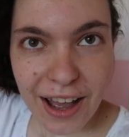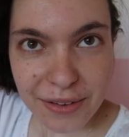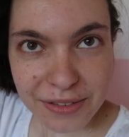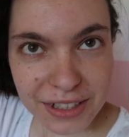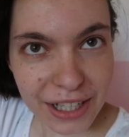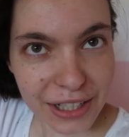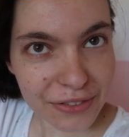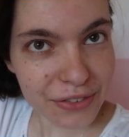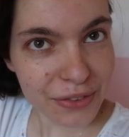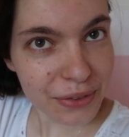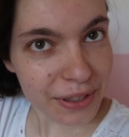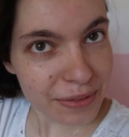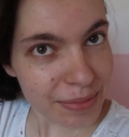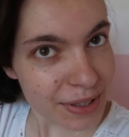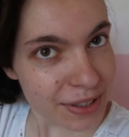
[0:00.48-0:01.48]
I'm kind of
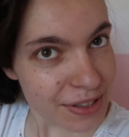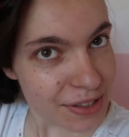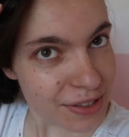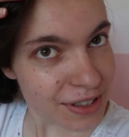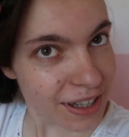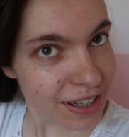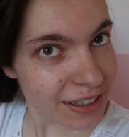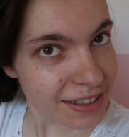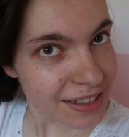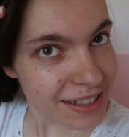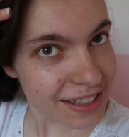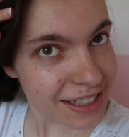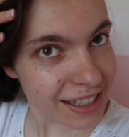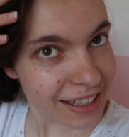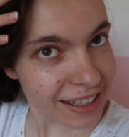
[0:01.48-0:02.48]
annoyed because you can't
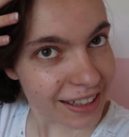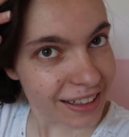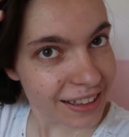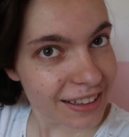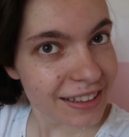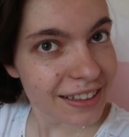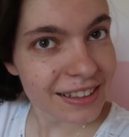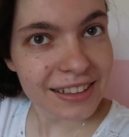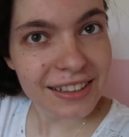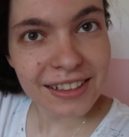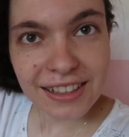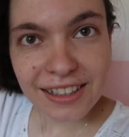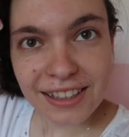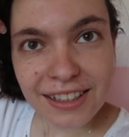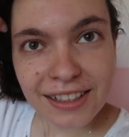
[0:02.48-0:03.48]
see
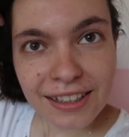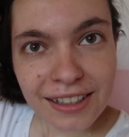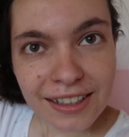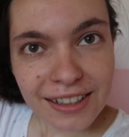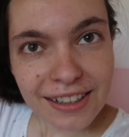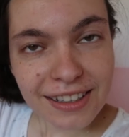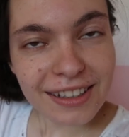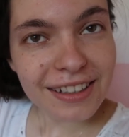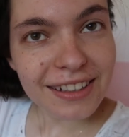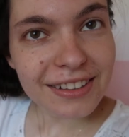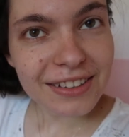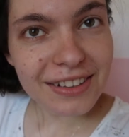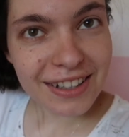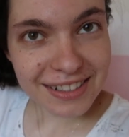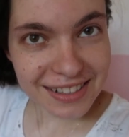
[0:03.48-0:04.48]

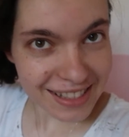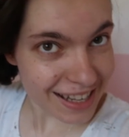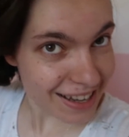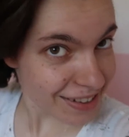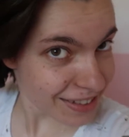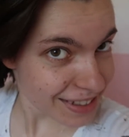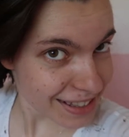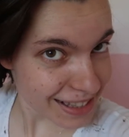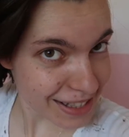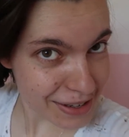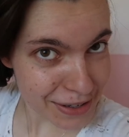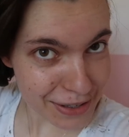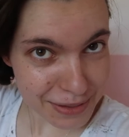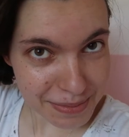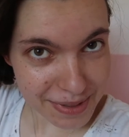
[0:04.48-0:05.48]
how this
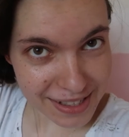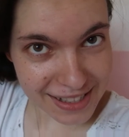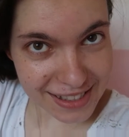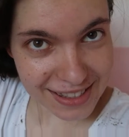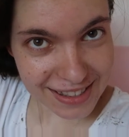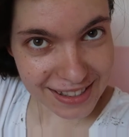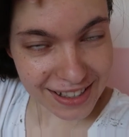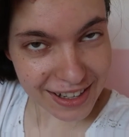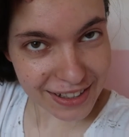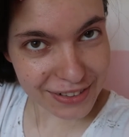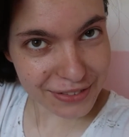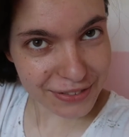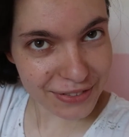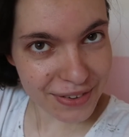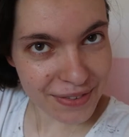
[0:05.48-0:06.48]
looks, but it's kind
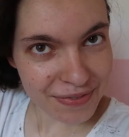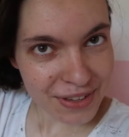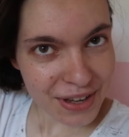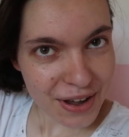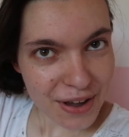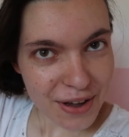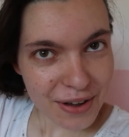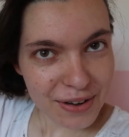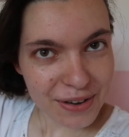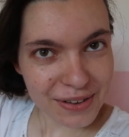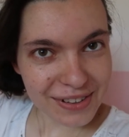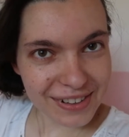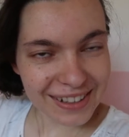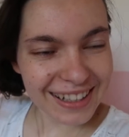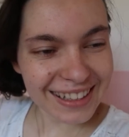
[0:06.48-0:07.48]
of,
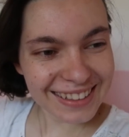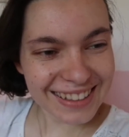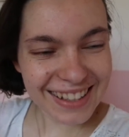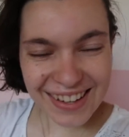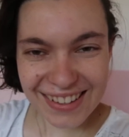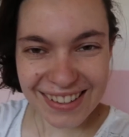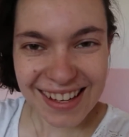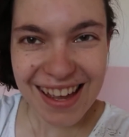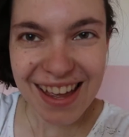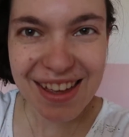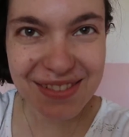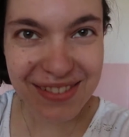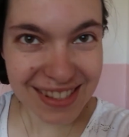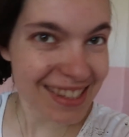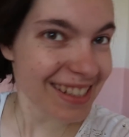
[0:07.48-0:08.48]
I don't know,
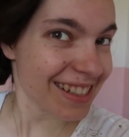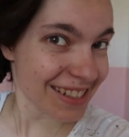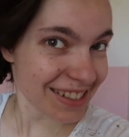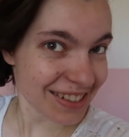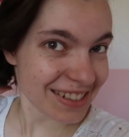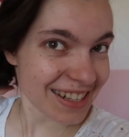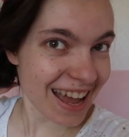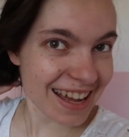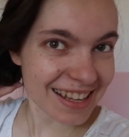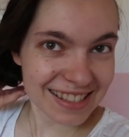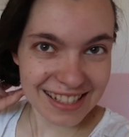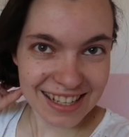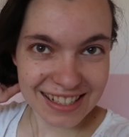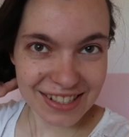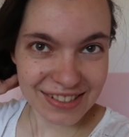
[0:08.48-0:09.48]
it was such a good
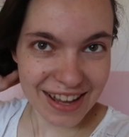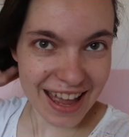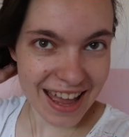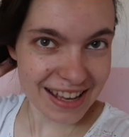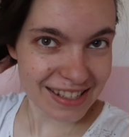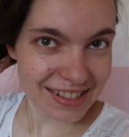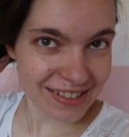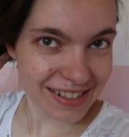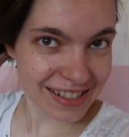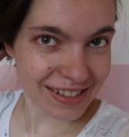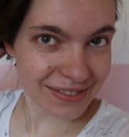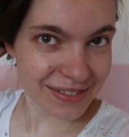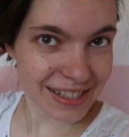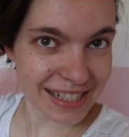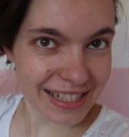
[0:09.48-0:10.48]
accidental hairdo.
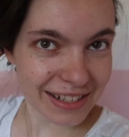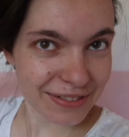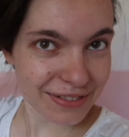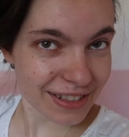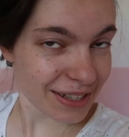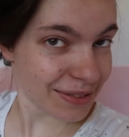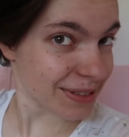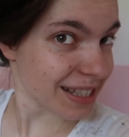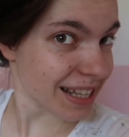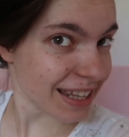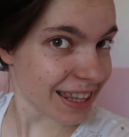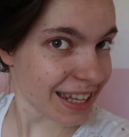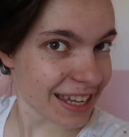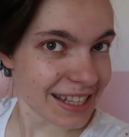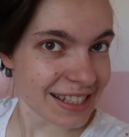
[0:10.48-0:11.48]
It was
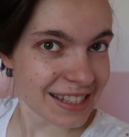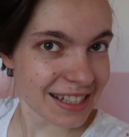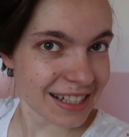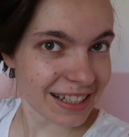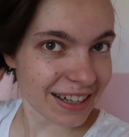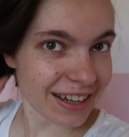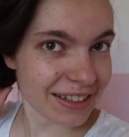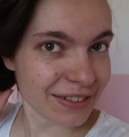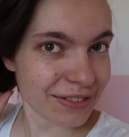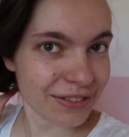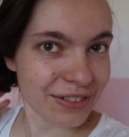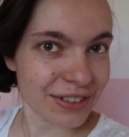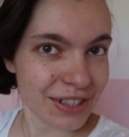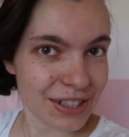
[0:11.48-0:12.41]
like this and then it kind of